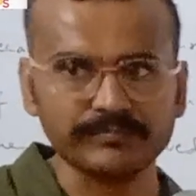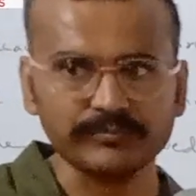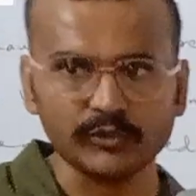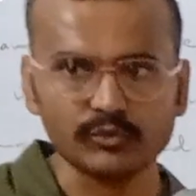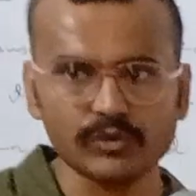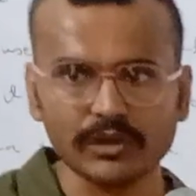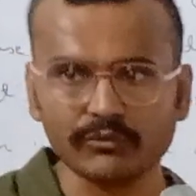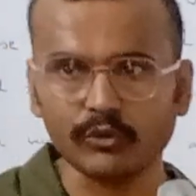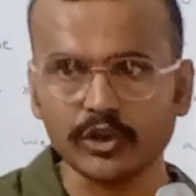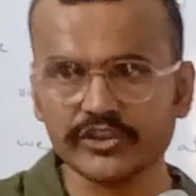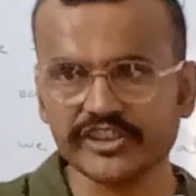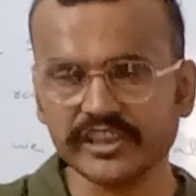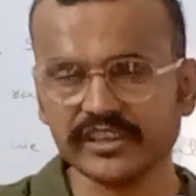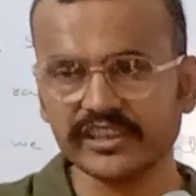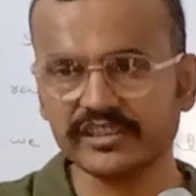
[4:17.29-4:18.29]
who are
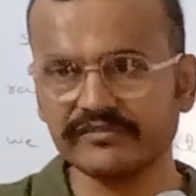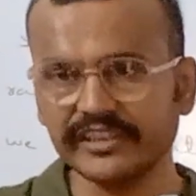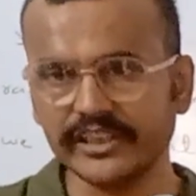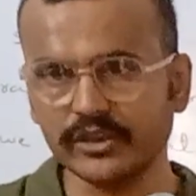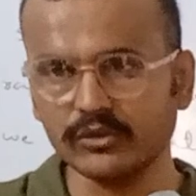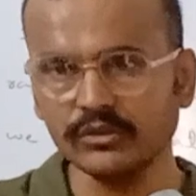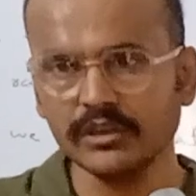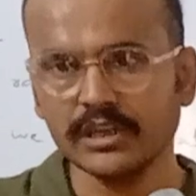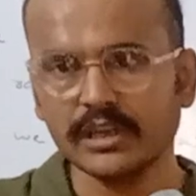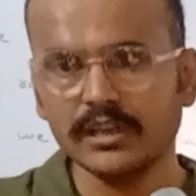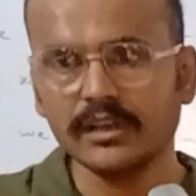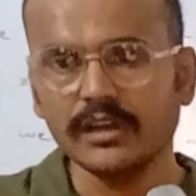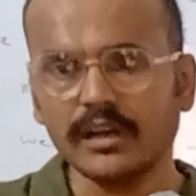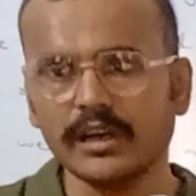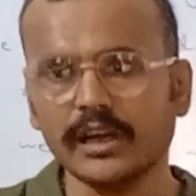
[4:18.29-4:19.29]
watching this video
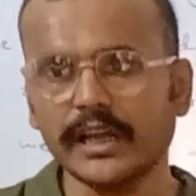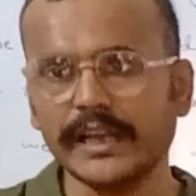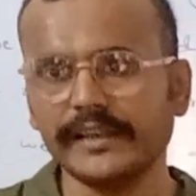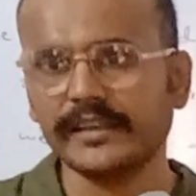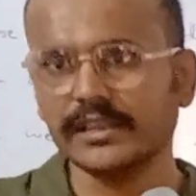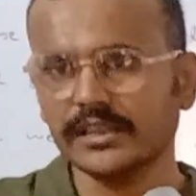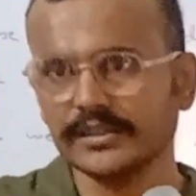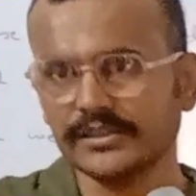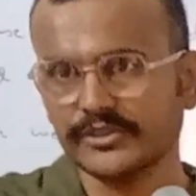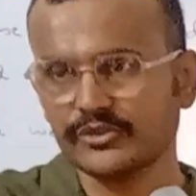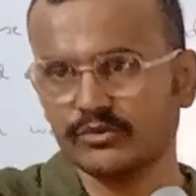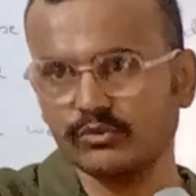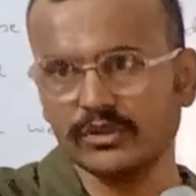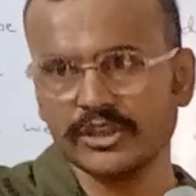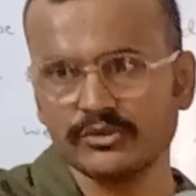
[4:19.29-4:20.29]
and the
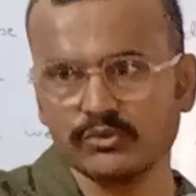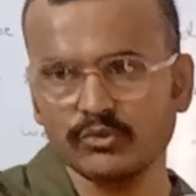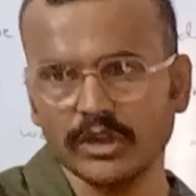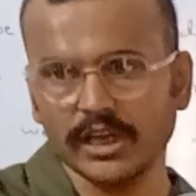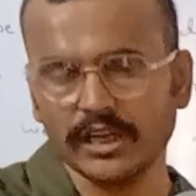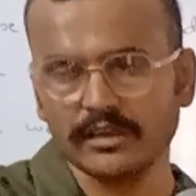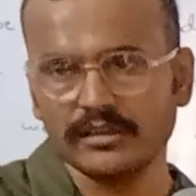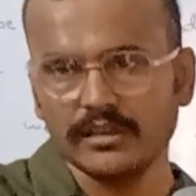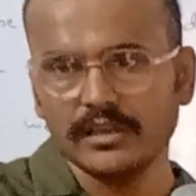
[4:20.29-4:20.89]
students who are